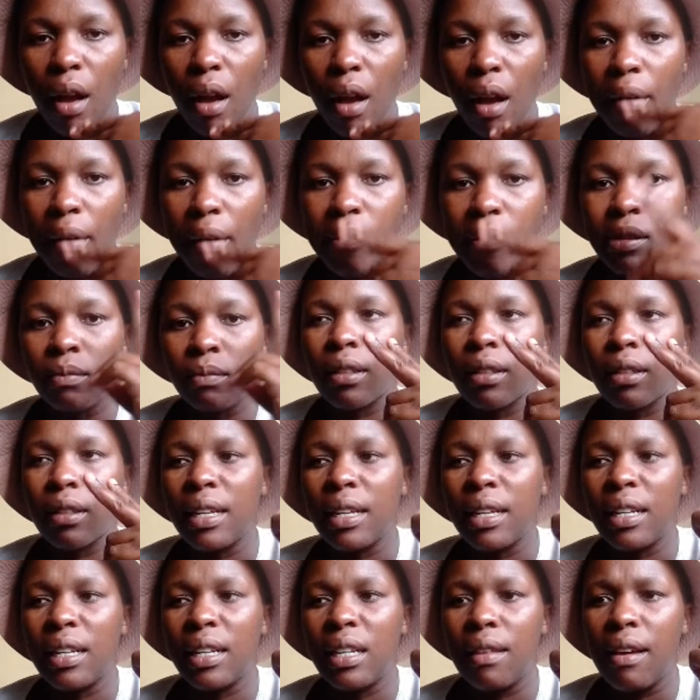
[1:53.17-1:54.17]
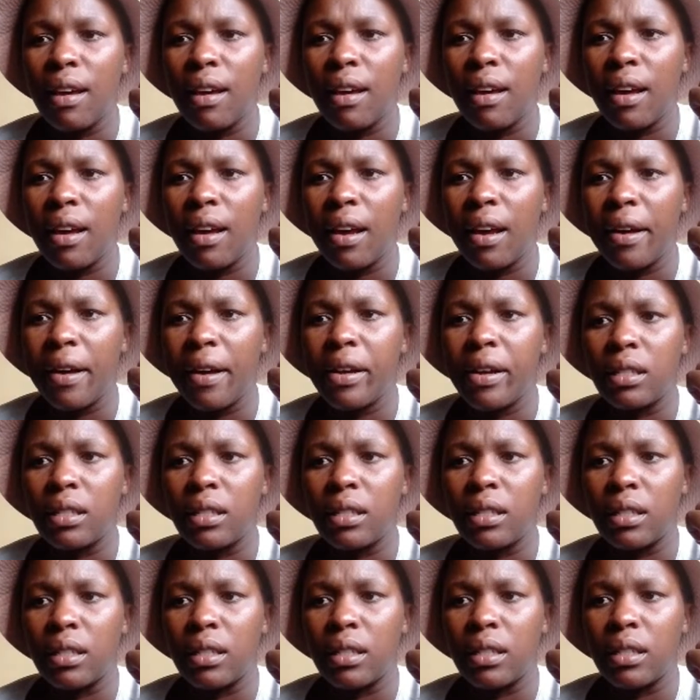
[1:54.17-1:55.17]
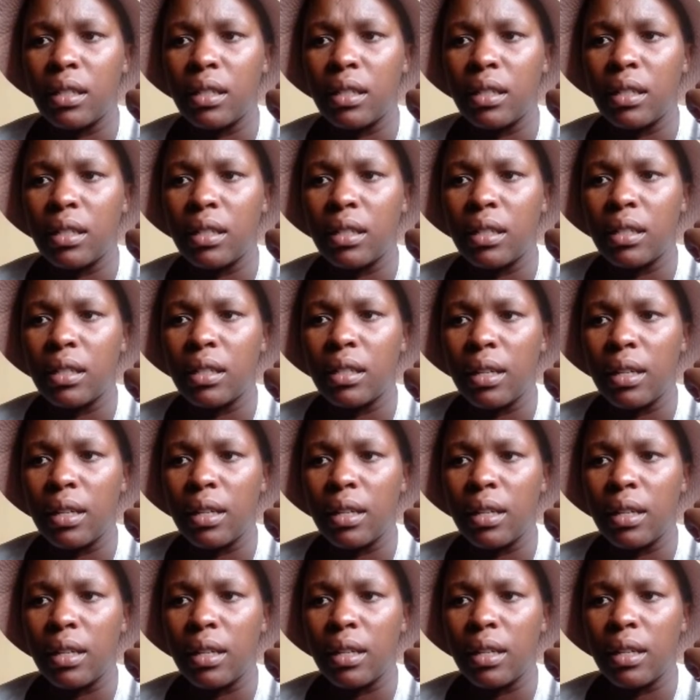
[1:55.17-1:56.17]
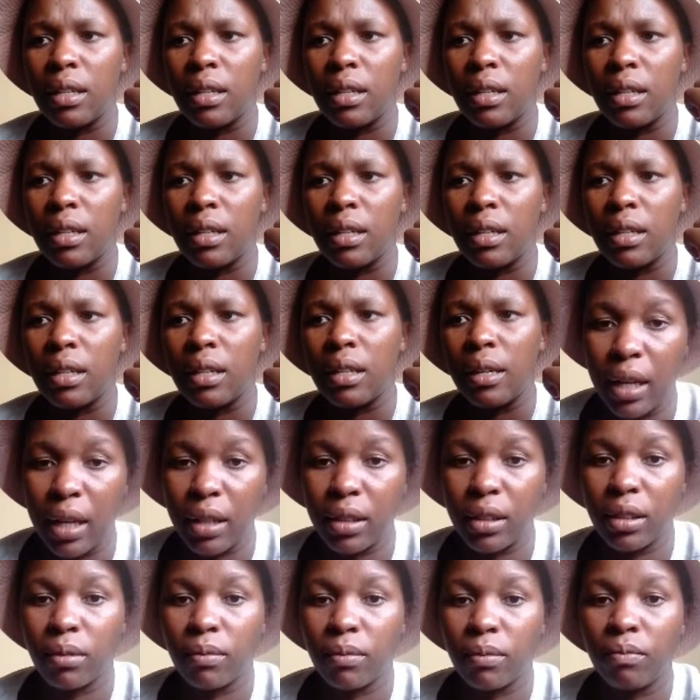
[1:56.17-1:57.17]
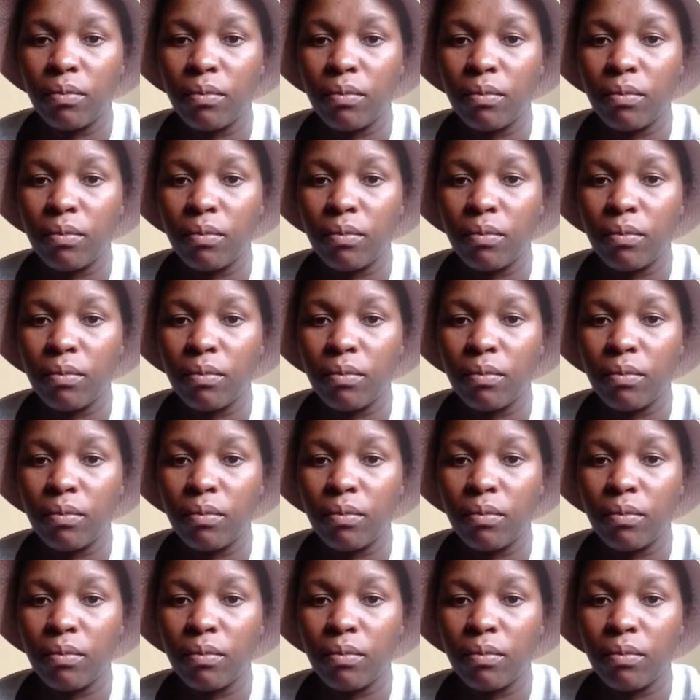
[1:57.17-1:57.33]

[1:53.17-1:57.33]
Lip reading: The second thing is selling digital products.